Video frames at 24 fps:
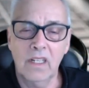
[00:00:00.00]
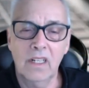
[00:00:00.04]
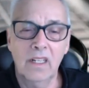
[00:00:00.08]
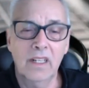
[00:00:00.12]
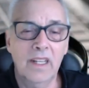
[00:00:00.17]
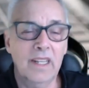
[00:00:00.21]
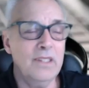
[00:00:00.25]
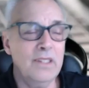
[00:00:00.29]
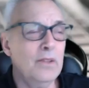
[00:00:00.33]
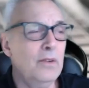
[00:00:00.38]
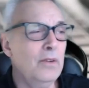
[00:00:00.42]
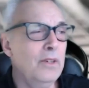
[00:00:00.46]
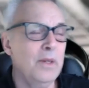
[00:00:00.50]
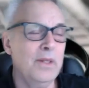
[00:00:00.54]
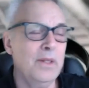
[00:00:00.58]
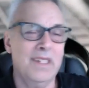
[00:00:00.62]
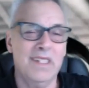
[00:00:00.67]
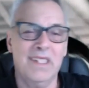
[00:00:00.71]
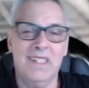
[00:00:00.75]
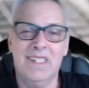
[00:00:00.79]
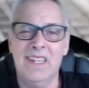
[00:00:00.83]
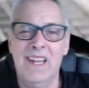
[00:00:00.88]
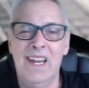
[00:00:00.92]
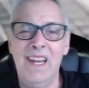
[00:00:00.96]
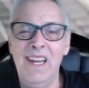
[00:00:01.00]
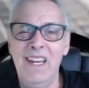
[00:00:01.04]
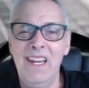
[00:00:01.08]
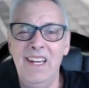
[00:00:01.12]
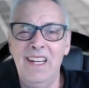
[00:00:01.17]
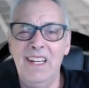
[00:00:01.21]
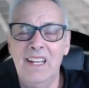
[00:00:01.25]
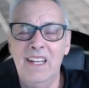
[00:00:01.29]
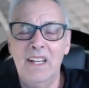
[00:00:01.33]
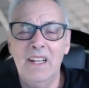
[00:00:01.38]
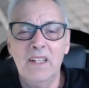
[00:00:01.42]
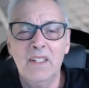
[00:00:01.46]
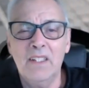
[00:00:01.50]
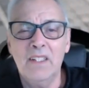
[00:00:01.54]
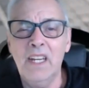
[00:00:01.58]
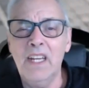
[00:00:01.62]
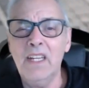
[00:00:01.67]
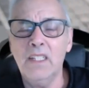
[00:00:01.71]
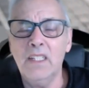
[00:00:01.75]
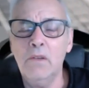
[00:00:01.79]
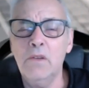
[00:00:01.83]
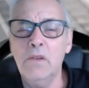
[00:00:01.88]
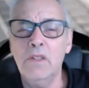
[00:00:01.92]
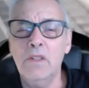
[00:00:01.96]
That's all you had to say. Say
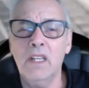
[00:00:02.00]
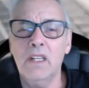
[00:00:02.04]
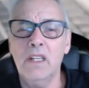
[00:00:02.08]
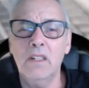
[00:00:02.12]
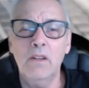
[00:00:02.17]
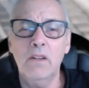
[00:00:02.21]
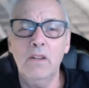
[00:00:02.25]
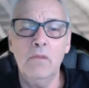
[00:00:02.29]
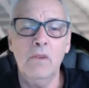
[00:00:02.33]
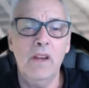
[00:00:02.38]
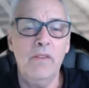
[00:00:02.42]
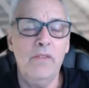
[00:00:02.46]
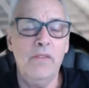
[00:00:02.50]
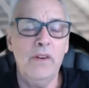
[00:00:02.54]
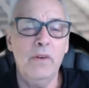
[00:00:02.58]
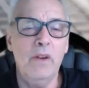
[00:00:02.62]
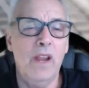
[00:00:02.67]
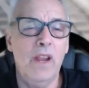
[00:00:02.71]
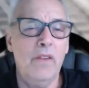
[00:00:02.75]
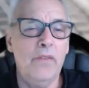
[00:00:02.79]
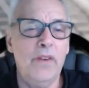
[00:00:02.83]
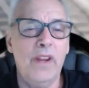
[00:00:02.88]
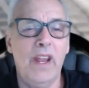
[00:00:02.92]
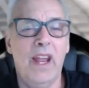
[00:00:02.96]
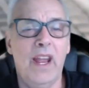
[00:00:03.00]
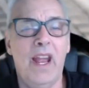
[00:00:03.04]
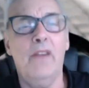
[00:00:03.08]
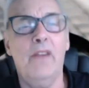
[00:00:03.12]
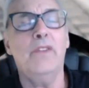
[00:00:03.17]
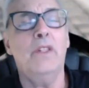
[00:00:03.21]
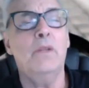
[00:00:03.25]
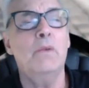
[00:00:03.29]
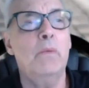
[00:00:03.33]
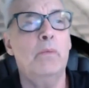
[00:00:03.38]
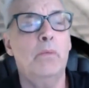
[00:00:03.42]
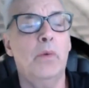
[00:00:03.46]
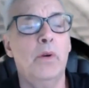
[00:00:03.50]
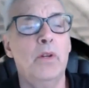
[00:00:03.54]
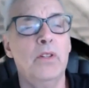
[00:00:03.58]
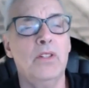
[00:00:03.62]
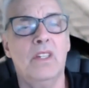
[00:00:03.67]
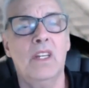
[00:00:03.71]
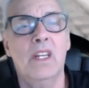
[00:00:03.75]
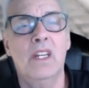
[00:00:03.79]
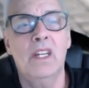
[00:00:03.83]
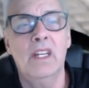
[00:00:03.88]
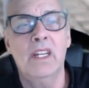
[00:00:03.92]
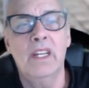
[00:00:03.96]
she was you if you if you have to be
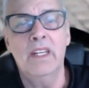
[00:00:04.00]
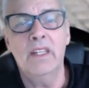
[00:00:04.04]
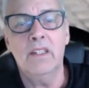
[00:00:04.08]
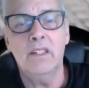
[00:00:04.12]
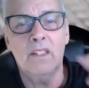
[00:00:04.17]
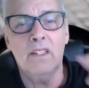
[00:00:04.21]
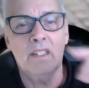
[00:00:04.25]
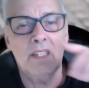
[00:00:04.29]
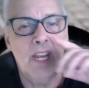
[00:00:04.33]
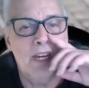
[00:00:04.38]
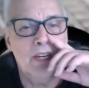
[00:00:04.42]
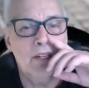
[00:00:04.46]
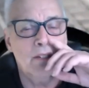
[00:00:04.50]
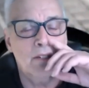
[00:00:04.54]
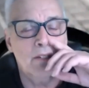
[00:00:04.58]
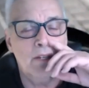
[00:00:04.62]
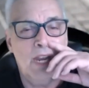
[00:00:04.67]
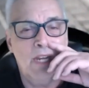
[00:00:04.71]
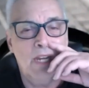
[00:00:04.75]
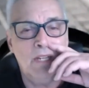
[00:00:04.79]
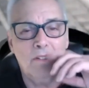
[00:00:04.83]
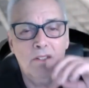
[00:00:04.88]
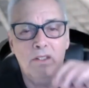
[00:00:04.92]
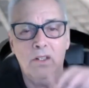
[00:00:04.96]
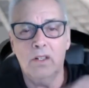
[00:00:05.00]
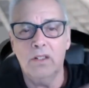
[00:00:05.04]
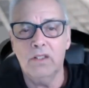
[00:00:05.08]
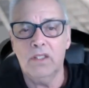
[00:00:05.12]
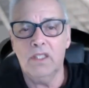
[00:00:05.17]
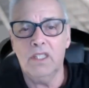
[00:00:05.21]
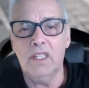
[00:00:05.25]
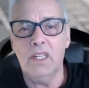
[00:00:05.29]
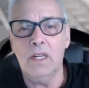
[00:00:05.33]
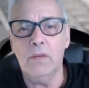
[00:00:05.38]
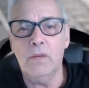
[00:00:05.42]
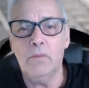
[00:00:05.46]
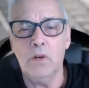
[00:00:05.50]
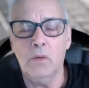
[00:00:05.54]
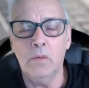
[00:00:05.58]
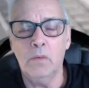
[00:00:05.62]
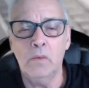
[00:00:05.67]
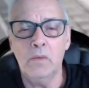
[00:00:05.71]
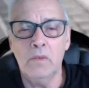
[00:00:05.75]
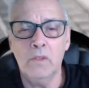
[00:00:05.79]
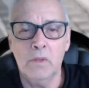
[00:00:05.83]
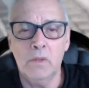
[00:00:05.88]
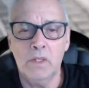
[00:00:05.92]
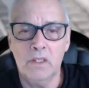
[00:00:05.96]
pushed into say HRT
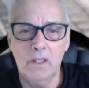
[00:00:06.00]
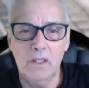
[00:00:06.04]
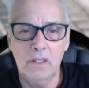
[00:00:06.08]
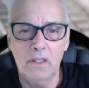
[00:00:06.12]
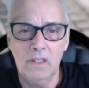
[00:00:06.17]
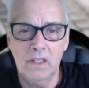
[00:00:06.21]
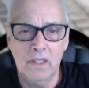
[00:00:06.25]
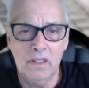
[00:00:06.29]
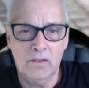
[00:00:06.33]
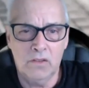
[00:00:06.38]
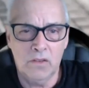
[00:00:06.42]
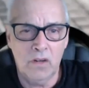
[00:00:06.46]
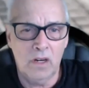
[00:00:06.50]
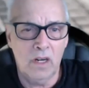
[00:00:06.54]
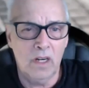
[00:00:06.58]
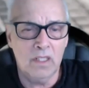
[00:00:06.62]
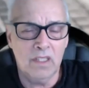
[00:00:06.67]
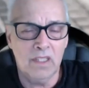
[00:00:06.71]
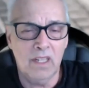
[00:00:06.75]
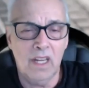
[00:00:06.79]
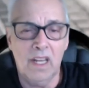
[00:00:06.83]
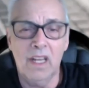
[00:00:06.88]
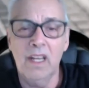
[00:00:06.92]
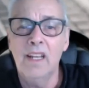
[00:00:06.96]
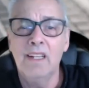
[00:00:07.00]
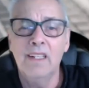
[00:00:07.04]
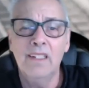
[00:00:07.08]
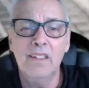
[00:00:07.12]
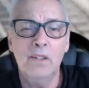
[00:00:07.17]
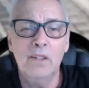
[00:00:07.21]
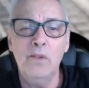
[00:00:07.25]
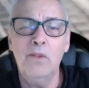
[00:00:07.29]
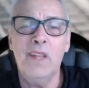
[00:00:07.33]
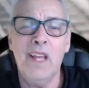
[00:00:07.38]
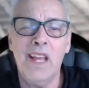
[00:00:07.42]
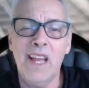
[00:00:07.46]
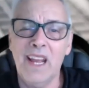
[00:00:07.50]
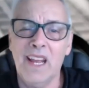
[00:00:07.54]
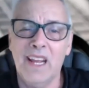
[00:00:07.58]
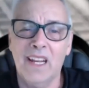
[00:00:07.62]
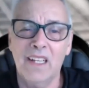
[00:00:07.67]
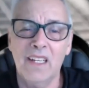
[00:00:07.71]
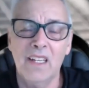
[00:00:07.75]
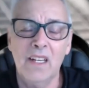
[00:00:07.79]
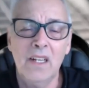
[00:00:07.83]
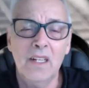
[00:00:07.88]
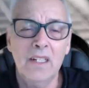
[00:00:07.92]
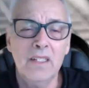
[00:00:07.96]
problems with drugs and that, do that.
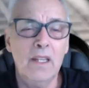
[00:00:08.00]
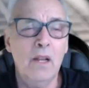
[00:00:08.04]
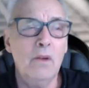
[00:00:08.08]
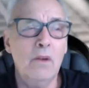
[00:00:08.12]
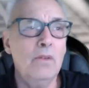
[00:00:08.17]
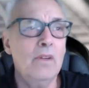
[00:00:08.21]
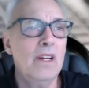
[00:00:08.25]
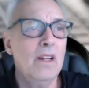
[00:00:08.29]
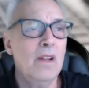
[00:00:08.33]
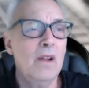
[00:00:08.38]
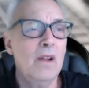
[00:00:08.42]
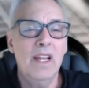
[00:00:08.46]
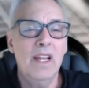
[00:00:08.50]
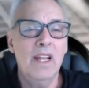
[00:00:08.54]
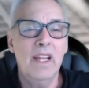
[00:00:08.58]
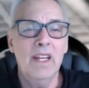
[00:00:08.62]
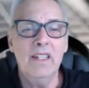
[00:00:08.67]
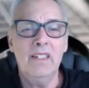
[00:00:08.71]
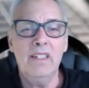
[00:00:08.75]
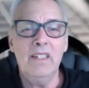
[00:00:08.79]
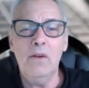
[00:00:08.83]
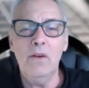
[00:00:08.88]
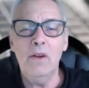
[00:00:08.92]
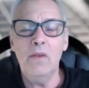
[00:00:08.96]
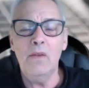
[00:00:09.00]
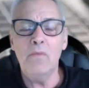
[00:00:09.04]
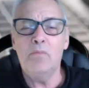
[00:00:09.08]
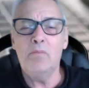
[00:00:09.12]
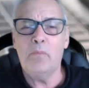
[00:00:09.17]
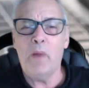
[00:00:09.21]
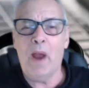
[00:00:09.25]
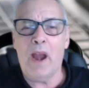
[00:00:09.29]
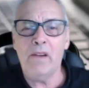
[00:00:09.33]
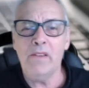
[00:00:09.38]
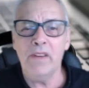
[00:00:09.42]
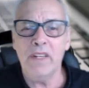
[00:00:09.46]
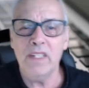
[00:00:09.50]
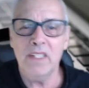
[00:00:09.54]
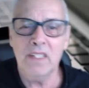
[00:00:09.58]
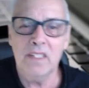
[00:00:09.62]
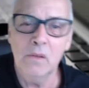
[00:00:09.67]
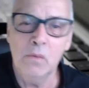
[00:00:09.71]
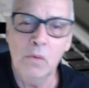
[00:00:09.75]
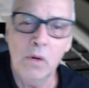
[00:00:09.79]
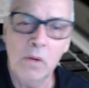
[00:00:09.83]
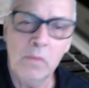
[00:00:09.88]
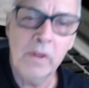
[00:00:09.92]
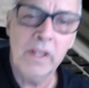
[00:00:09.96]
Don't don't embarrass the
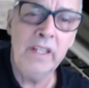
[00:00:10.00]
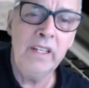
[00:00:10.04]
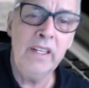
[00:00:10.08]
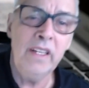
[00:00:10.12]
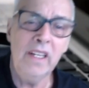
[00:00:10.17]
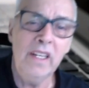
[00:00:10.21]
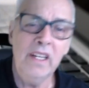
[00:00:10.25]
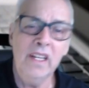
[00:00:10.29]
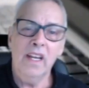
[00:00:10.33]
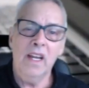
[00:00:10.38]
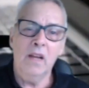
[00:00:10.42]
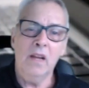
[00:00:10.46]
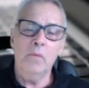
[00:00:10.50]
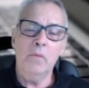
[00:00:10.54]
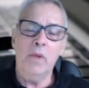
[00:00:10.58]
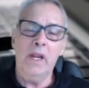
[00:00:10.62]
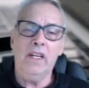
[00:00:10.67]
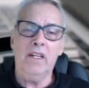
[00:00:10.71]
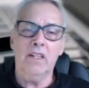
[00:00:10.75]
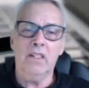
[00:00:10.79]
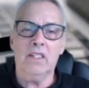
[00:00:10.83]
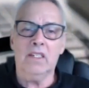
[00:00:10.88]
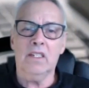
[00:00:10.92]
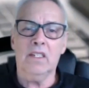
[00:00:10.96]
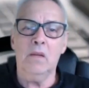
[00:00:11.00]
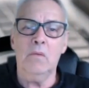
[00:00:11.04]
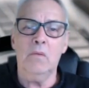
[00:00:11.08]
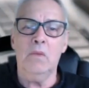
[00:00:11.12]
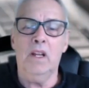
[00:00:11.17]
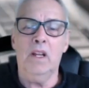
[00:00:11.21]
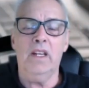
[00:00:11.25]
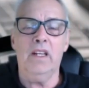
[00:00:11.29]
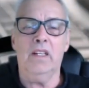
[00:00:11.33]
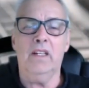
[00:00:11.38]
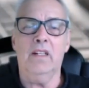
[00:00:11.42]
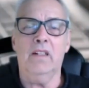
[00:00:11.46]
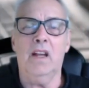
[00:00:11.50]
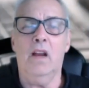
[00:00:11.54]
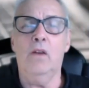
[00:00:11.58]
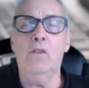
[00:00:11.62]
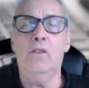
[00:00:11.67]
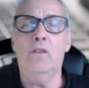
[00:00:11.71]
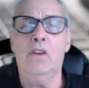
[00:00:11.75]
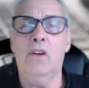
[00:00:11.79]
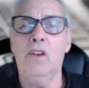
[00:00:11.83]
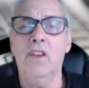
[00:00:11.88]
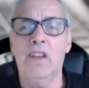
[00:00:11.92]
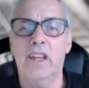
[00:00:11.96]
woman and make her seem like an
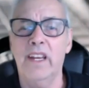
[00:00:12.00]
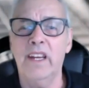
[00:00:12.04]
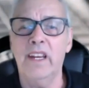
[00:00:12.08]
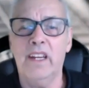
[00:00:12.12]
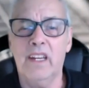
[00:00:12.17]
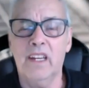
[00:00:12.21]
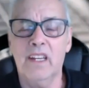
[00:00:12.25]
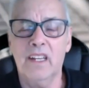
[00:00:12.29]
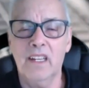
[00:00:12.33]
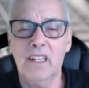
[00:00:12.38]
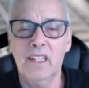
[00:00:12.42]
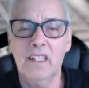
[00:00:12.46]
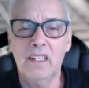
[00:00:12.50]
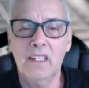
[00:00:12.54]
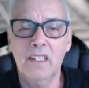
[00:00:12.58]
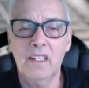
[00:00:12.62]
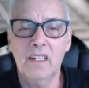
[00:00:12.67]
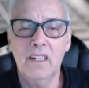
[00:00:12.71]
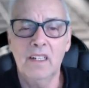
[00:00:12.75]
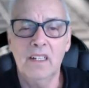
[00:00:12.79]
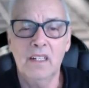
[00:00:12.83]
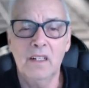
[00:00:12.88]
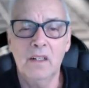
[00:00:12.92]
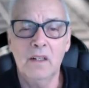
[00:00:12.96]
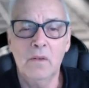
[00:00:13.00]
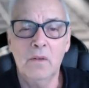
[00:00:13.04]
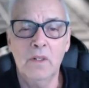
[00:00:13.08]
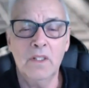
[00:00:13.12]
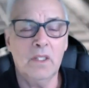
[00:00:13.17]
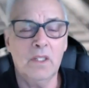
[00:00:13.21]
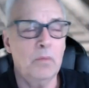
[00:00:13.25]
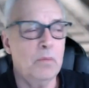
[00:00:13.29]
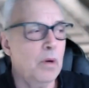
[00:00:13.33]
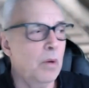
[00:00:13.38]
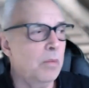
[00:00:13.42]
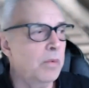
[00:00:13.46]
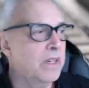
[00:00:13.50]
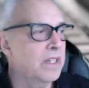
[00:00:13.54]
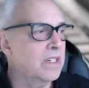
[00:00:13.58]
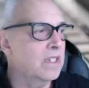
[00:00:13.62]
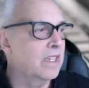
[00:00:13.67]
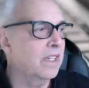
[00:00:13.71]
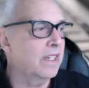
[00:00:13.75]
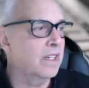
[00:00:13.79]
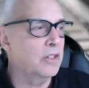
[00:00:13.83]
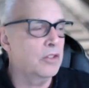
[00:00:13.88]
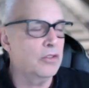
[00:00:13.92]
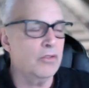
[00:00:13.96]
alcoholic when she probably just
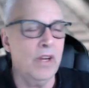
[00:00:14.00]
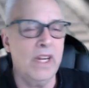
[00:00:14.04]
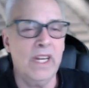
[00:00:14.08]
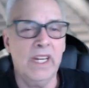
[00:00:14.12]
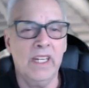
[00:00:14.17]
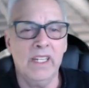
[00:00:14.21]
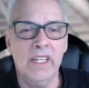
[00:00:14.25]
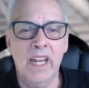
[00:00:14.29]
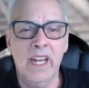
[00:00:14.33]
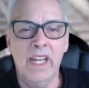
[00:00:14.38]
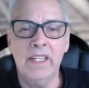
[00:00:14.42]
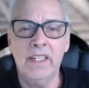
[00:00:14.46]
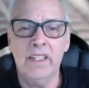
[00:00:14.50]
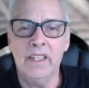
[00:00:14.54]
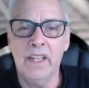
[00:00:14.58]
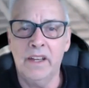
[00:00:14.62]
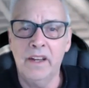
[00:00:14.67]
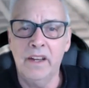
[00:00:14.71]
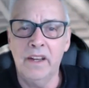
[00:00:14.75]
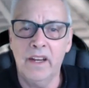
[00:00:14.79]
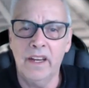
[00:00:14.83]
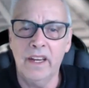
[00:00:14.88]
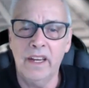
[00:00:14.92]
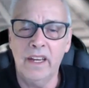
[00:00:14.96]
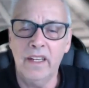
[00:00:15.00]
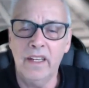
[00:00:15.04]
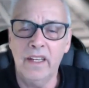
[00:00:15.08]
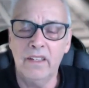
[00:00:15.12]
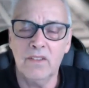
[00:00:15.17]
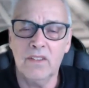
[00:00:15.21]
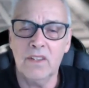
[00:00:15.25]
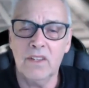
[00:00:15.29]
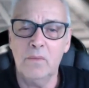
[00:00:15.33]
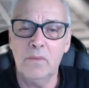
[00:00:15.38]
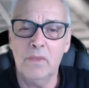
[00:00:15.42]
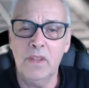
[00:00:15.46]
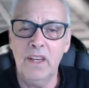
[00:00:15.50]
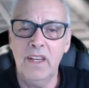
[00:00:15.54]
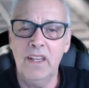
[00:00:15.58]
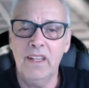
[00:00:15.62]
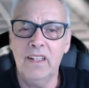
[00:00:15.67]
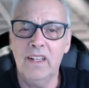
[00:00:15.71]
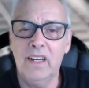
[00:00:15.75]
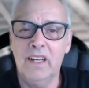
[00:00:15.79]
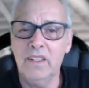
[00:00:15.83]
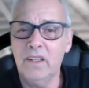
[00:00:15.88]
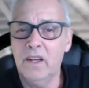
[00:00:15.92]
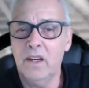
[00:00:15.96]
had a drink at the end of the night or something.
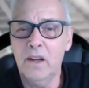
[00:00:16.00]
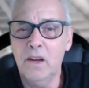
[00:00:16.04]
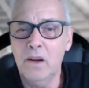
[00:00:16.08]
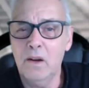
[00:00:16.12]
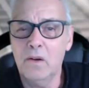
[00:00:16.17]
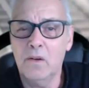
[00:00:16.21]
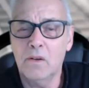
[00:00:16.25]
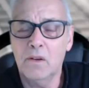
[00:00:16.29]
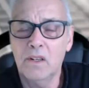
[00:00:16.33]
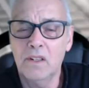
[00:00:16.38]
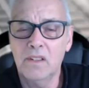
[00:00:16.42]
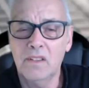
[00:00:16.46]
I don't know.